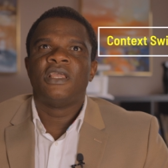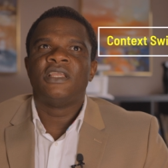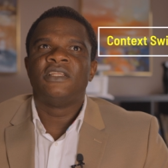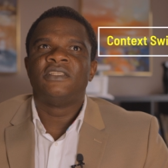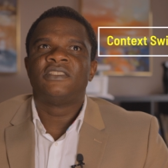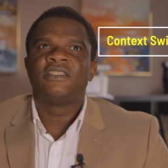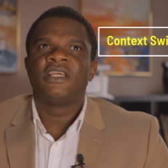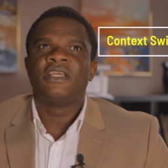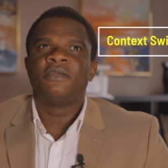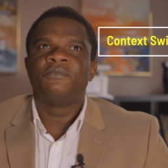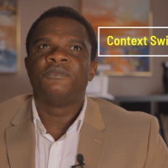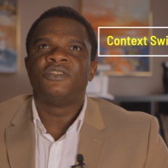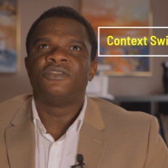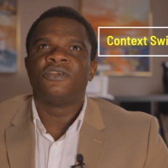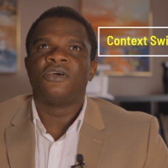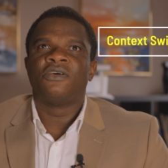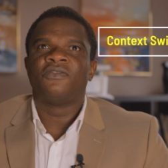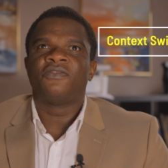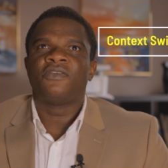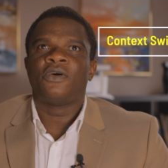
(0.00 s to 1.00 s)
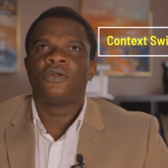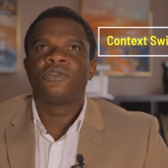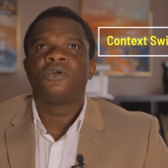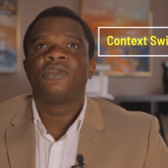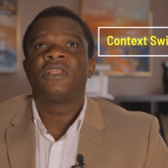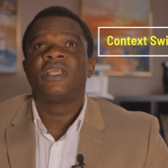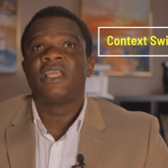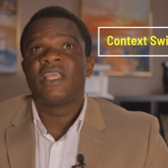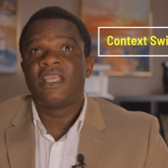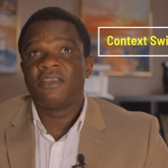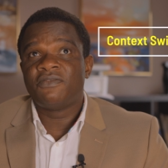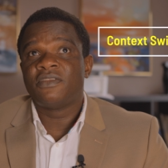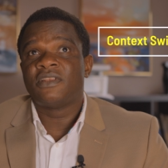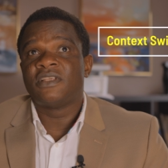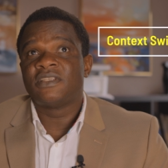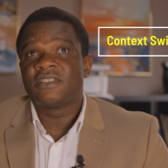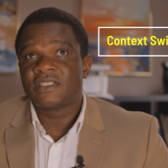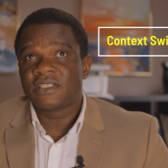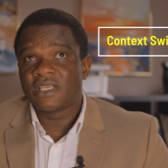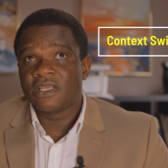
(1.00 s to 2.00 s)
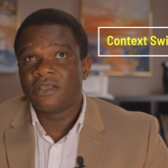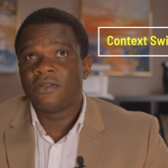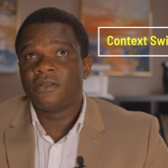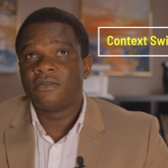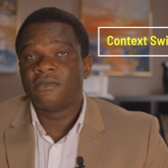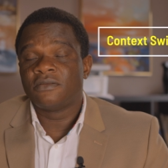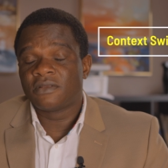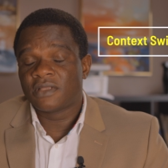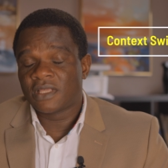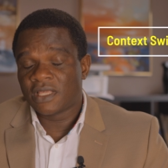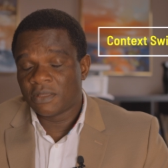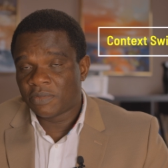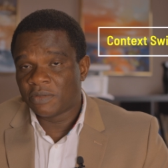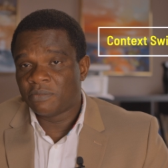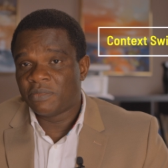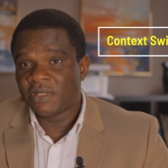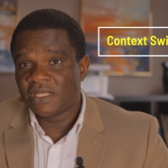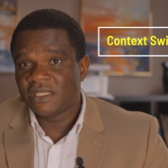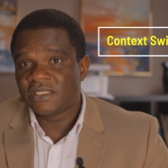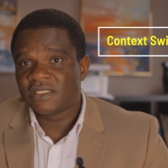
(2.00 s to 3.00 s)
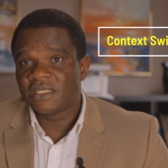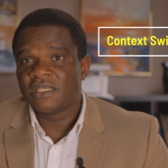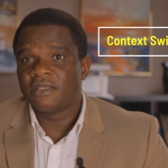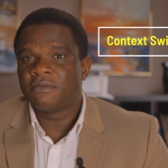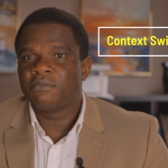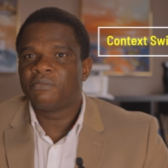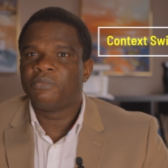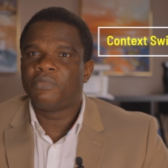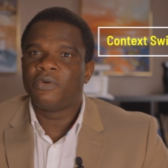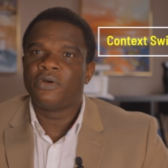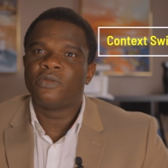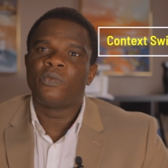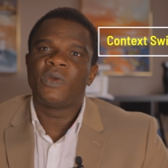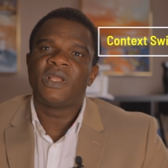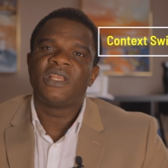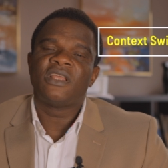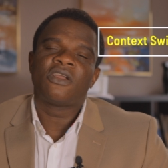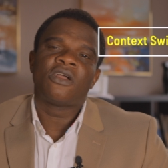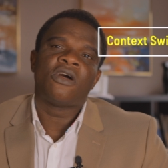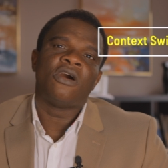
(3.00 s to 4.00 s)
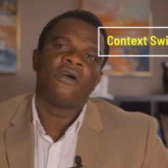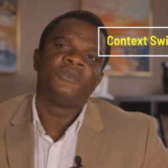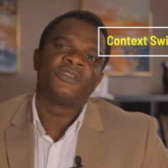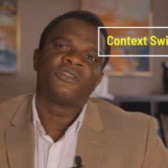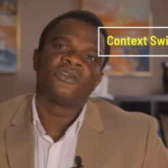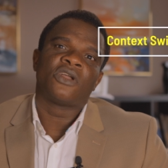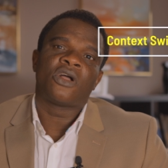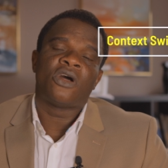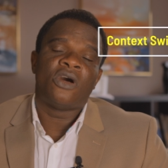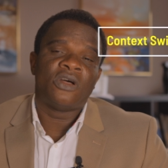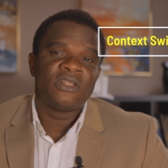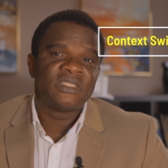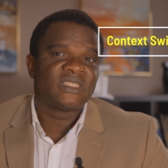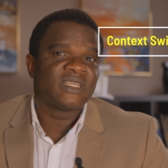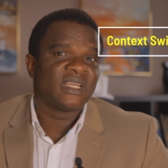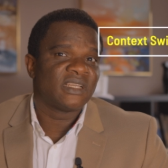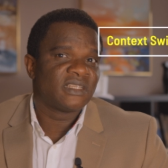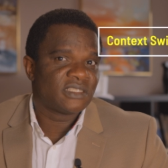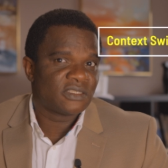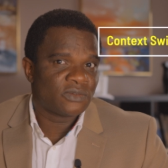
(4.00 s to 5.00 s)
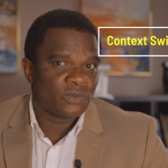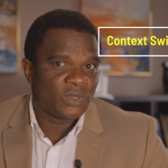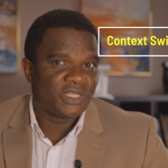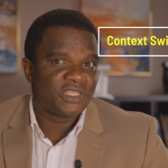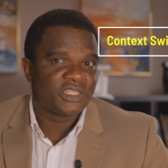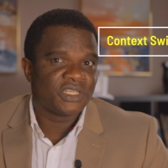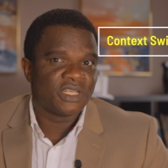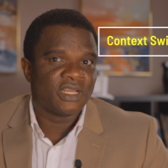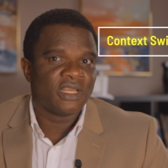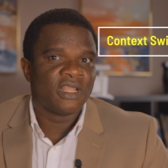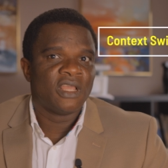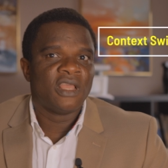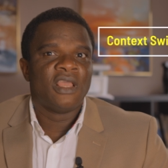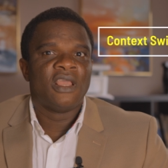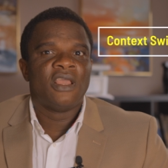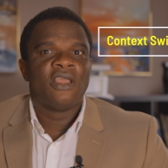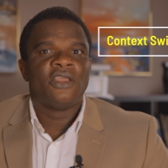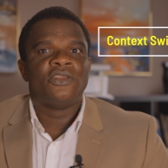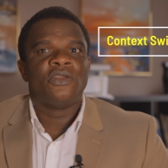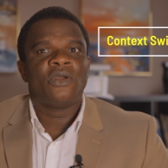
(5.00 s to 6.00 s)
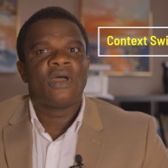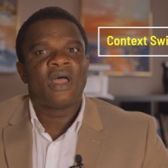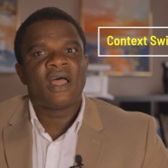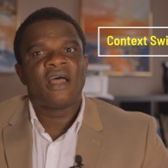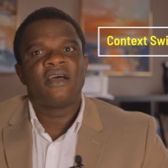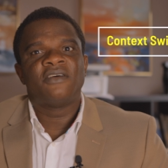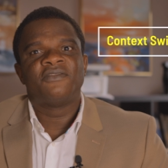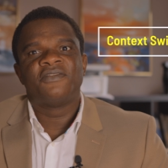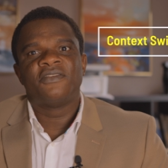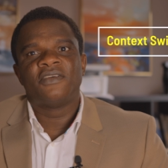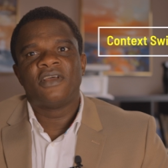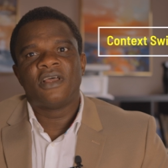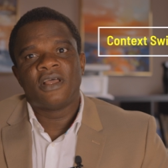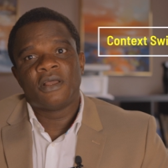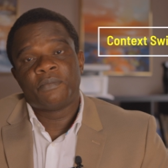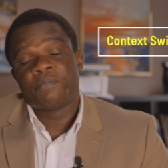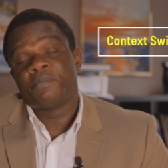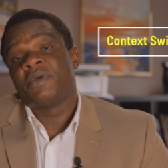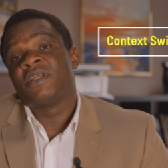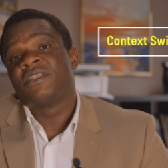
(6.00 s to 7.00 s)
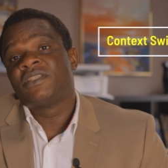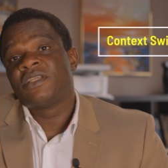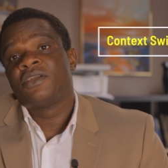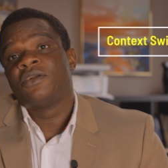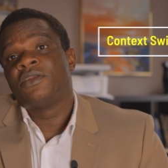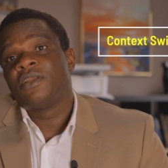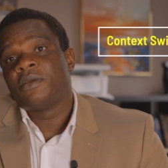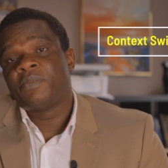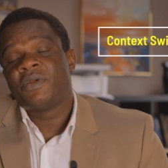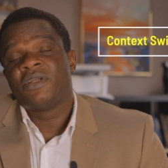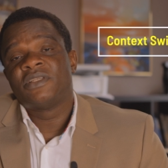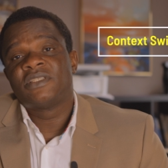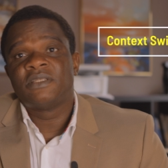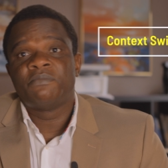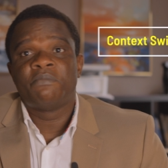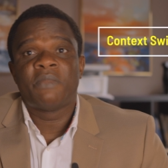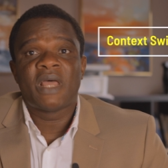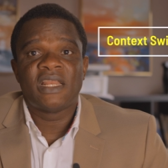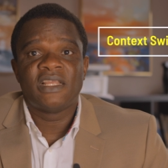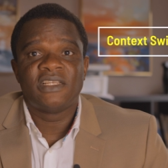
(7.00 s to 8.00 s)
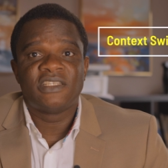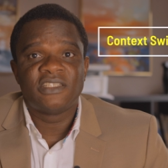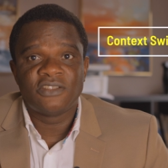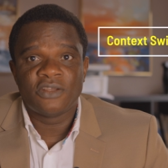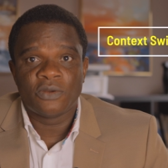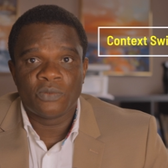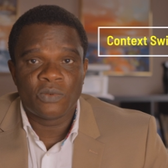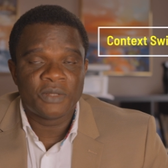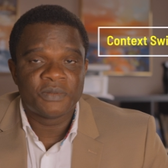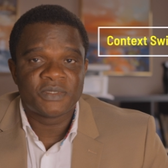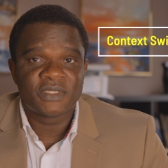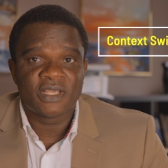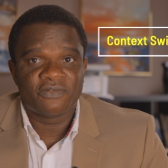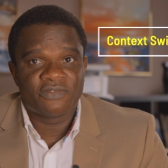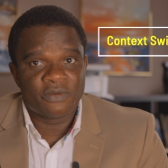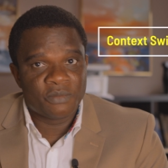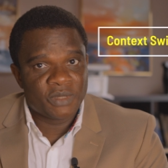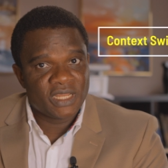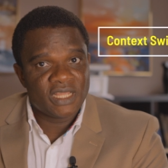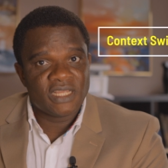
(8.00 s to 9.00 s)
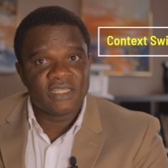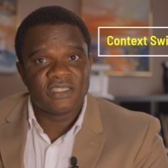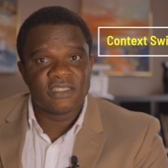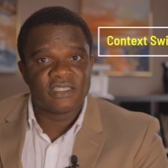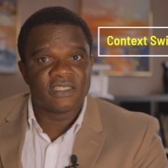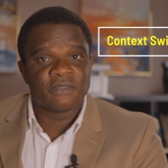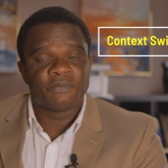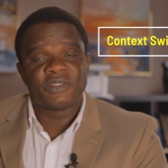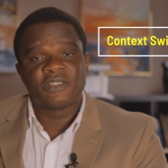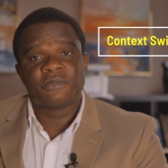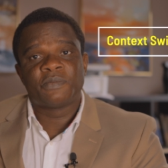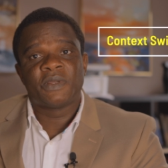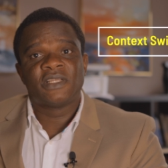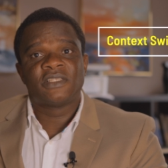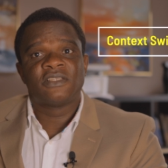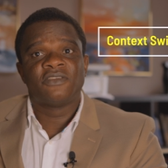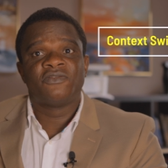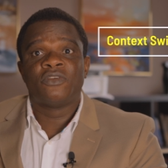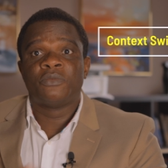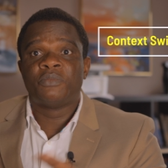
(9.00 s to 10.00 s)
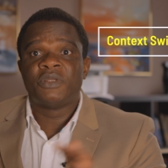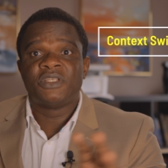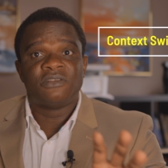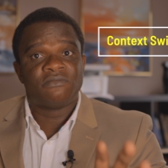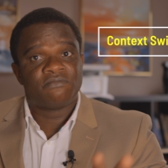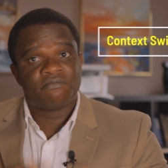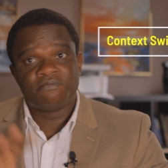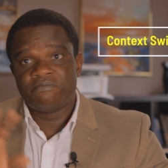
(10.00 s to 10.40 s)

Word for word: in terms of, although they give you the skill capability, but when it comes to context switching, you have a particular person managing your website from an agency perspective will be